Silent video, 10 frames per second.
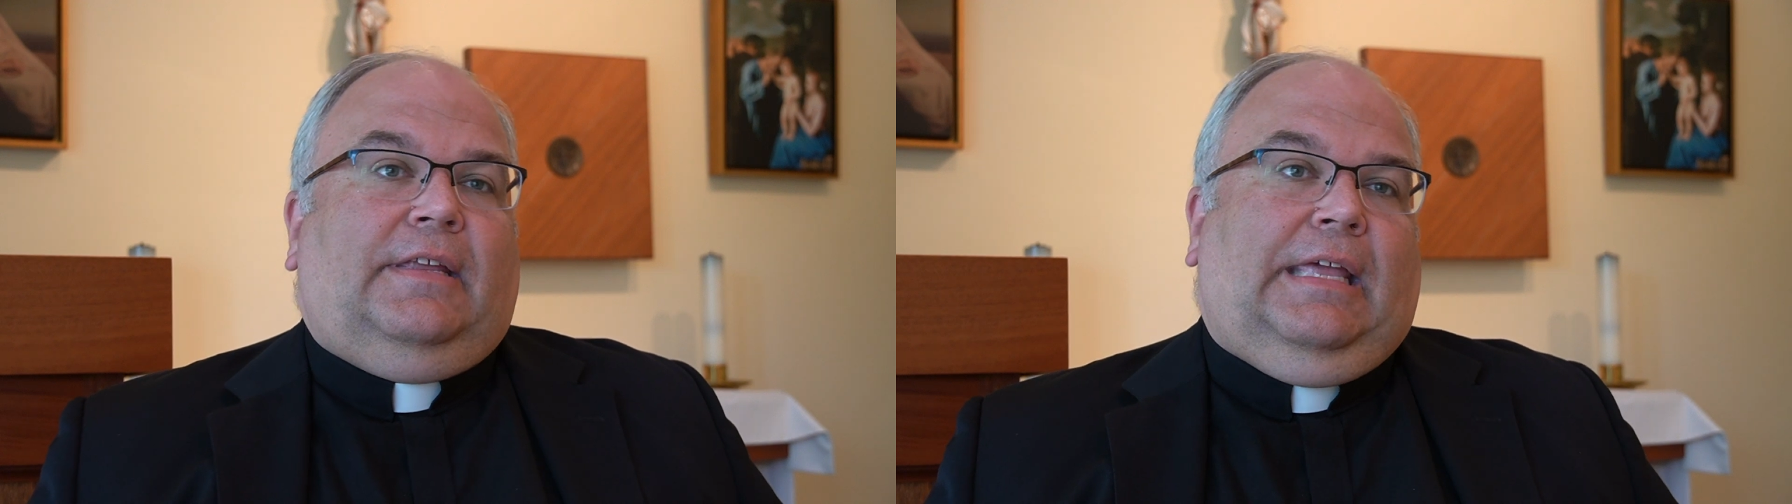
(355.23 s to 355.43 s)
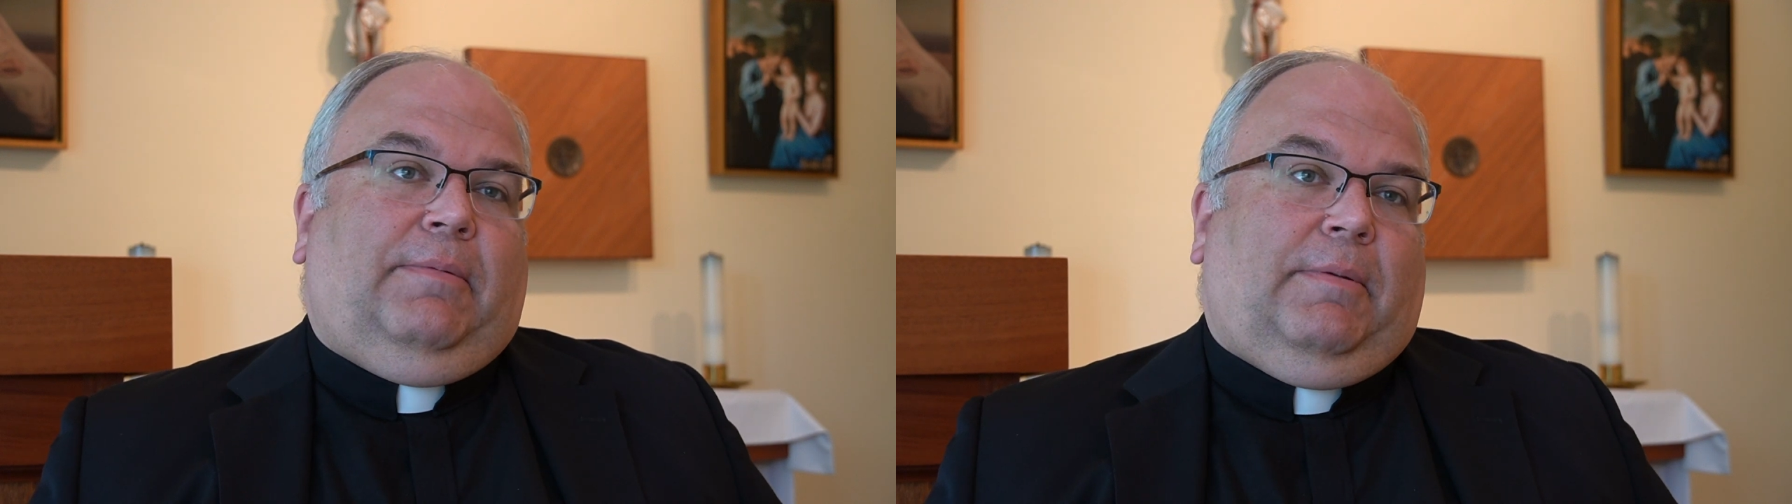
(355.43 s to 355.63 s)

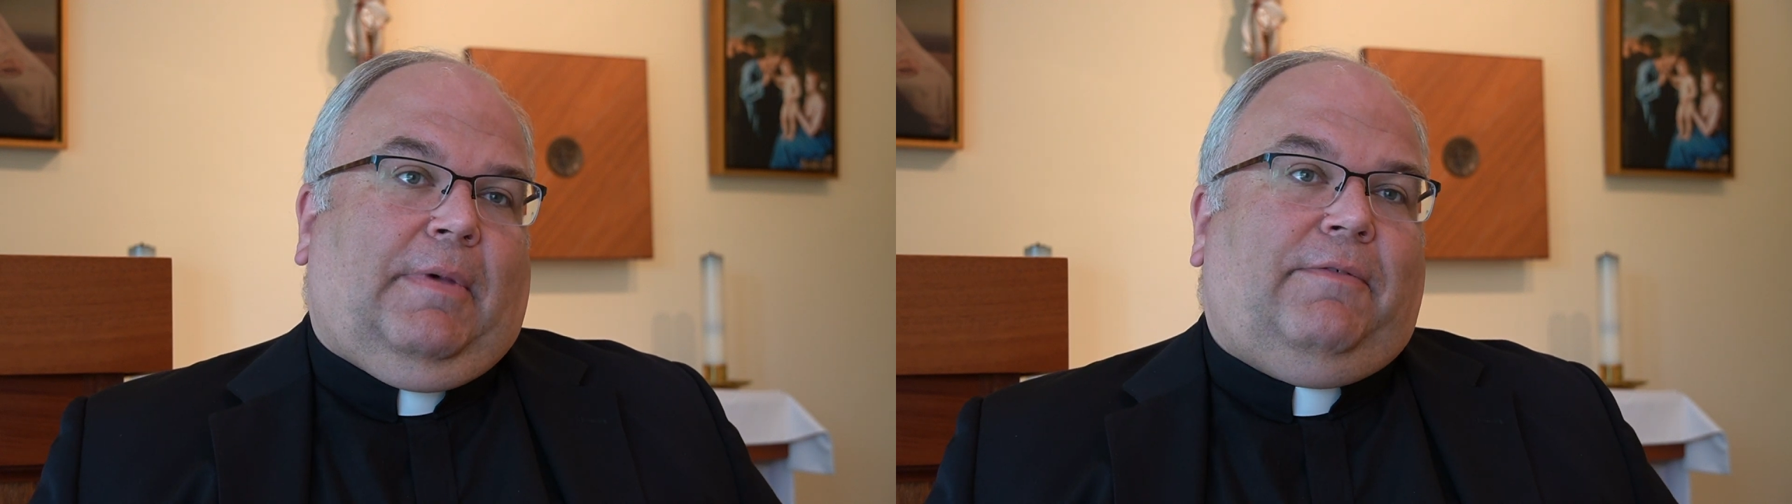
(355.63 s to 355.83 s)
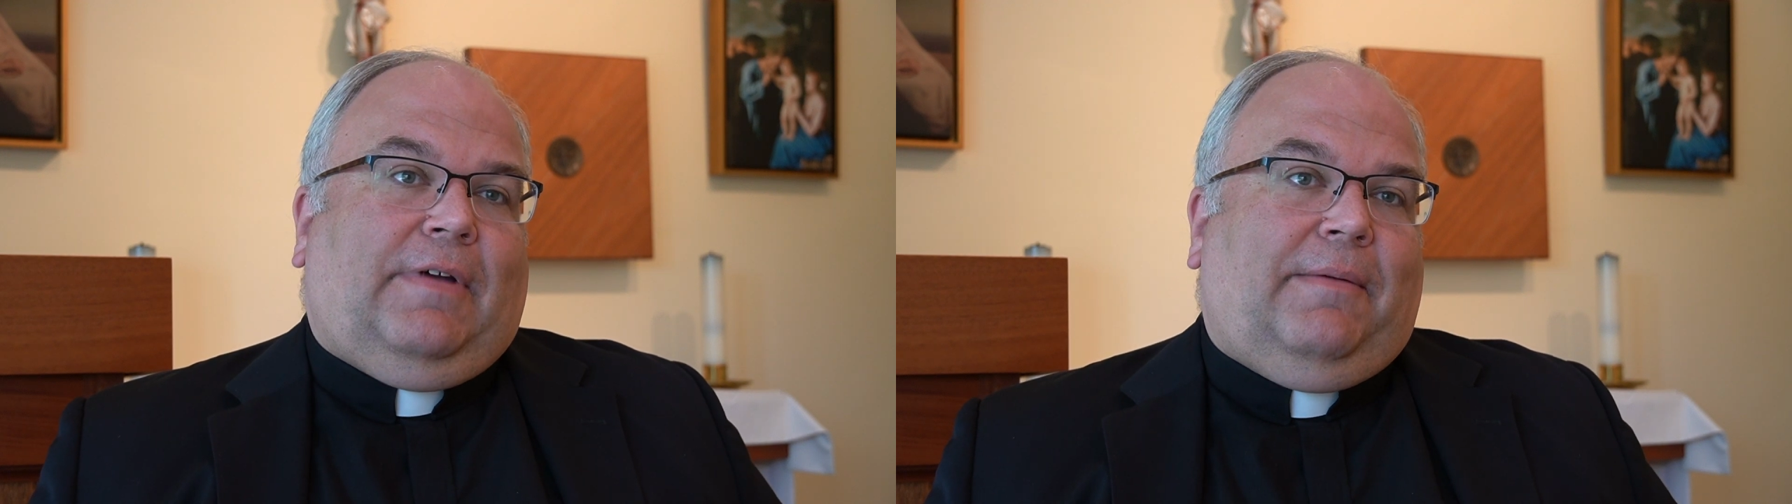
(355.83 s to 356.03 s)
keeping
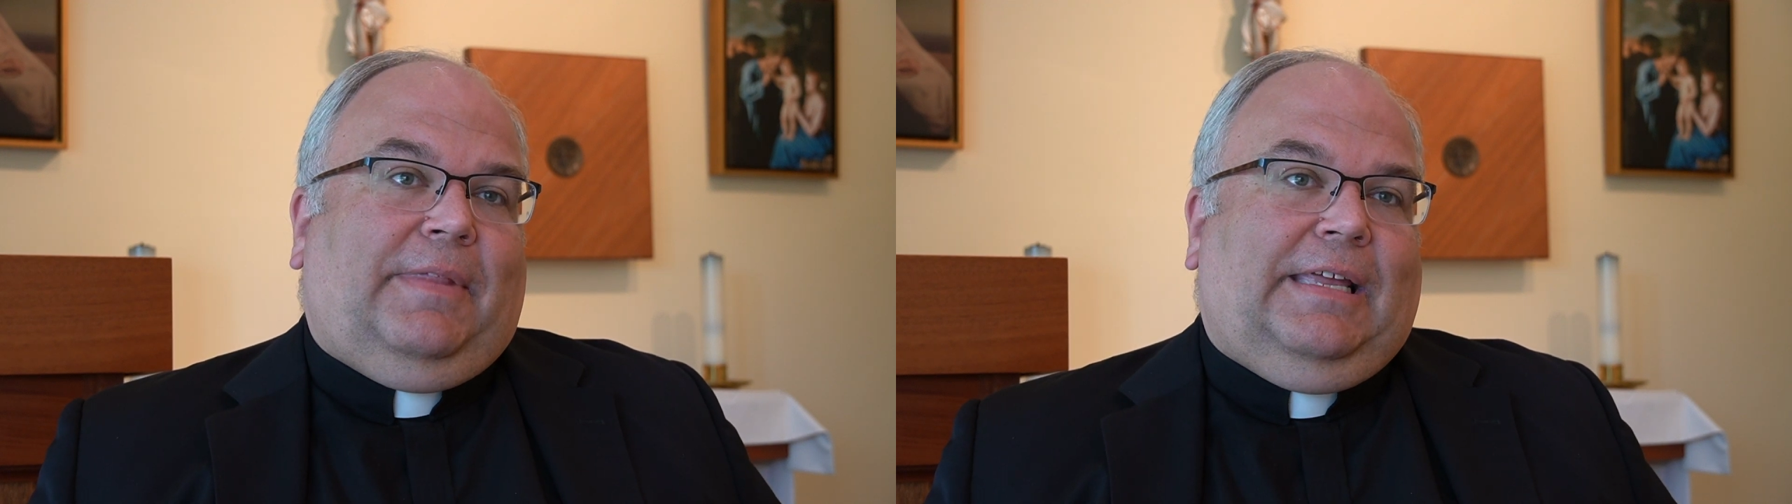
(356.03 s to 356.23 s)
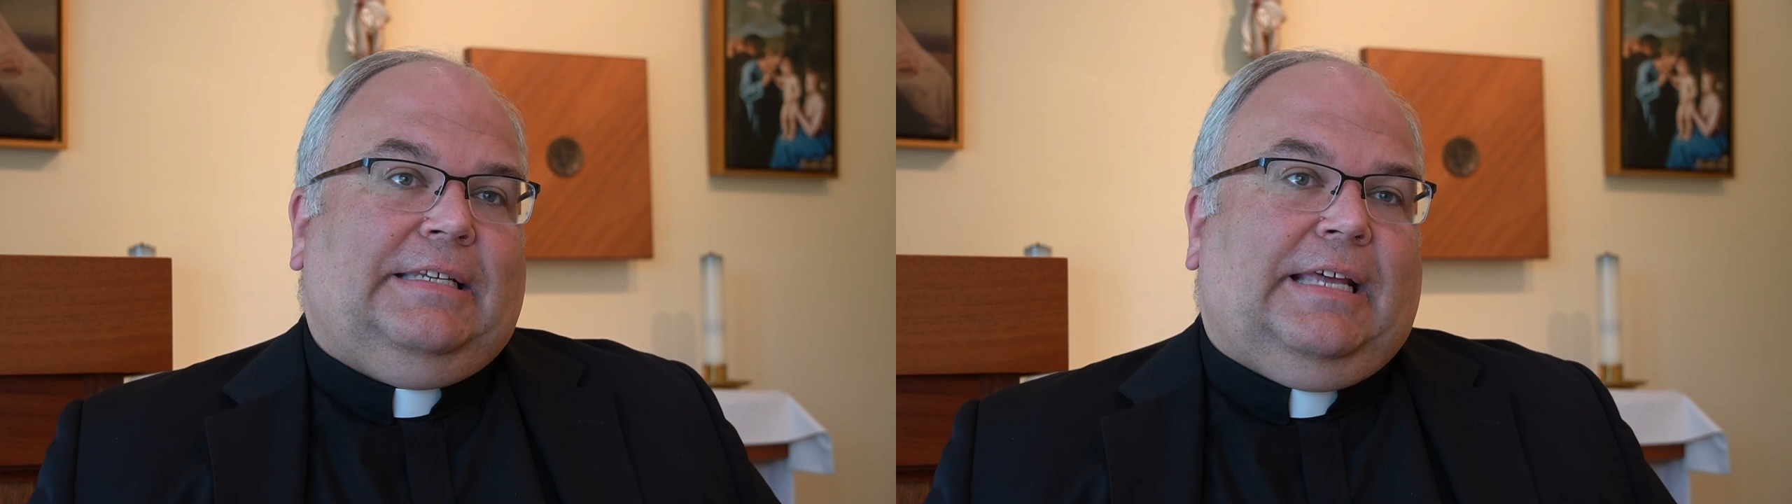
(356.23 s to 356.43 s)
my
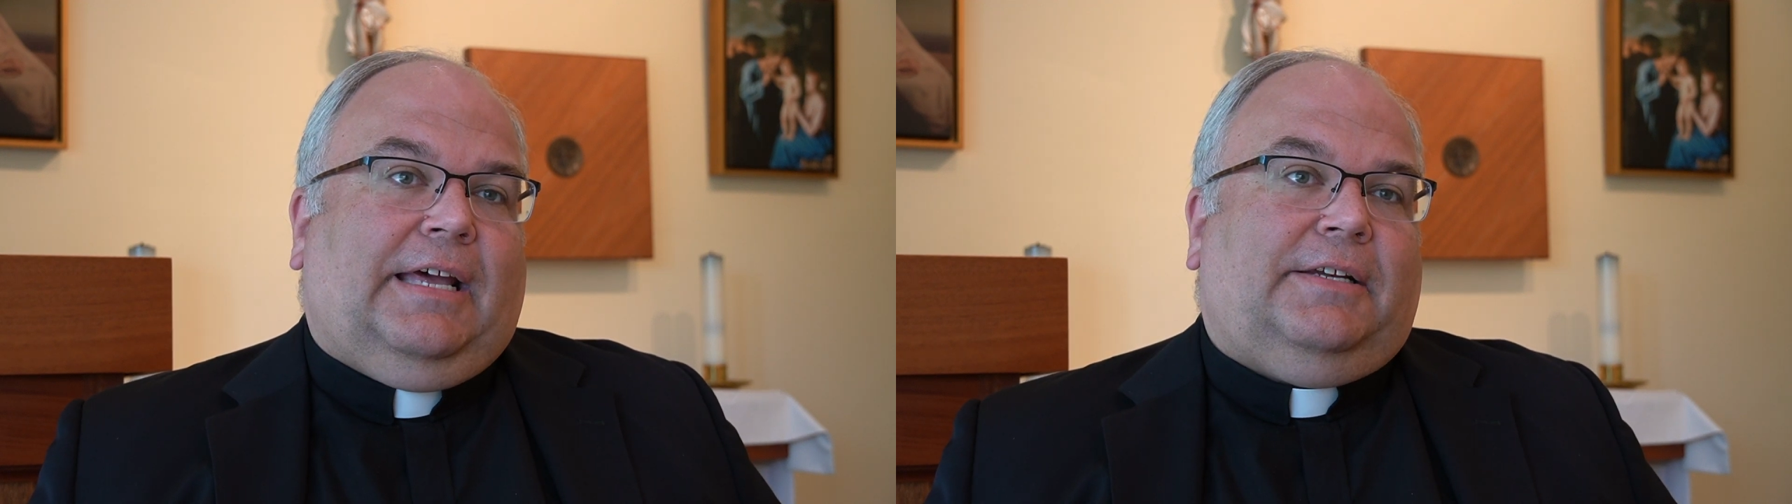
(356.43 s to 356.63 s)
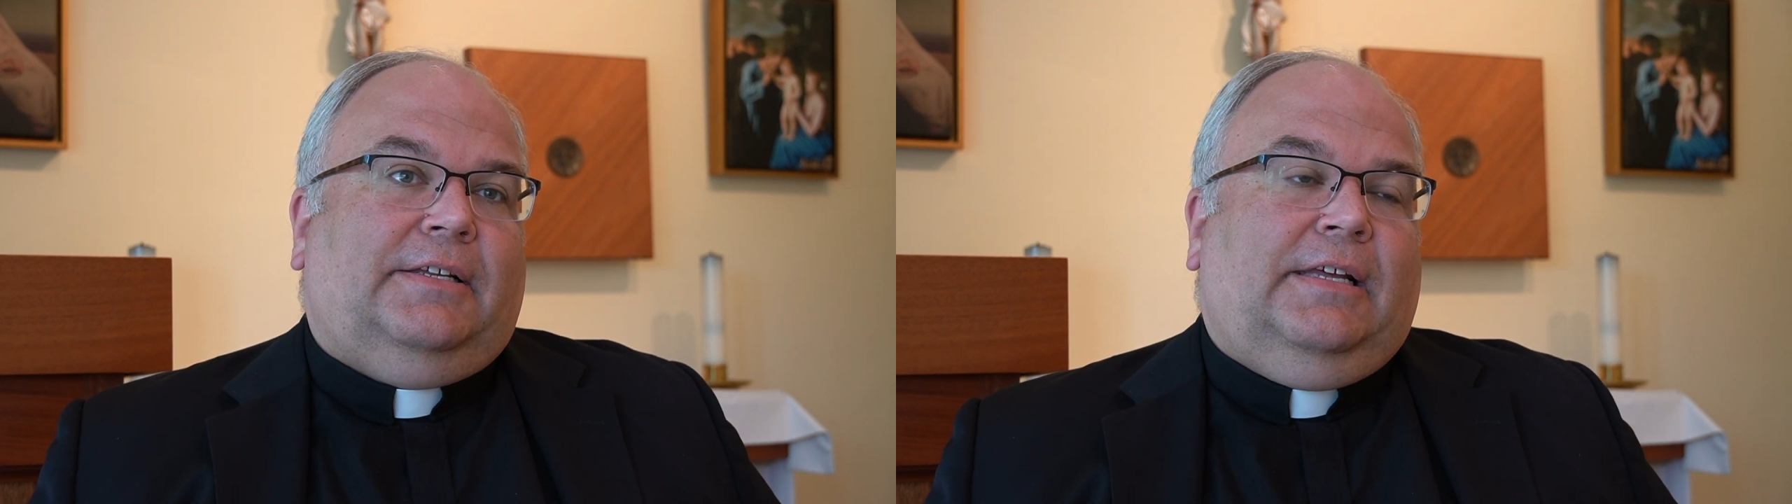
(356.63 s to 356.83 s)
family
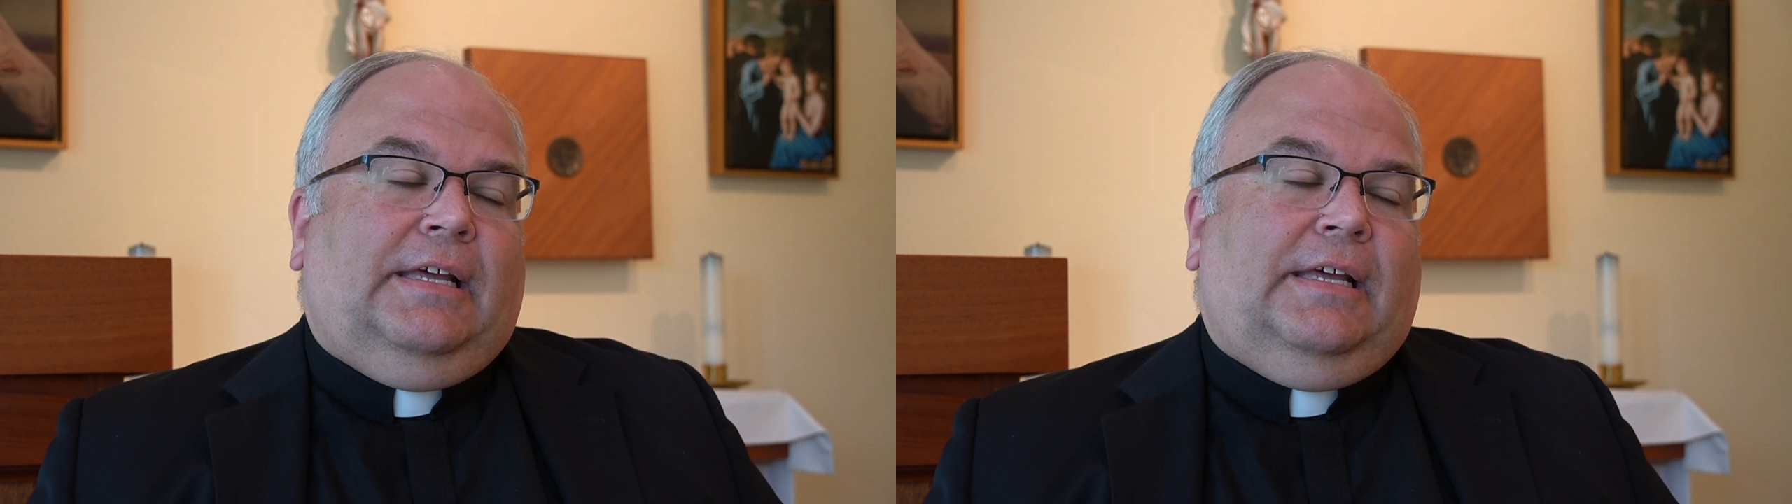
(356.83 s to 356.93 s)
intact.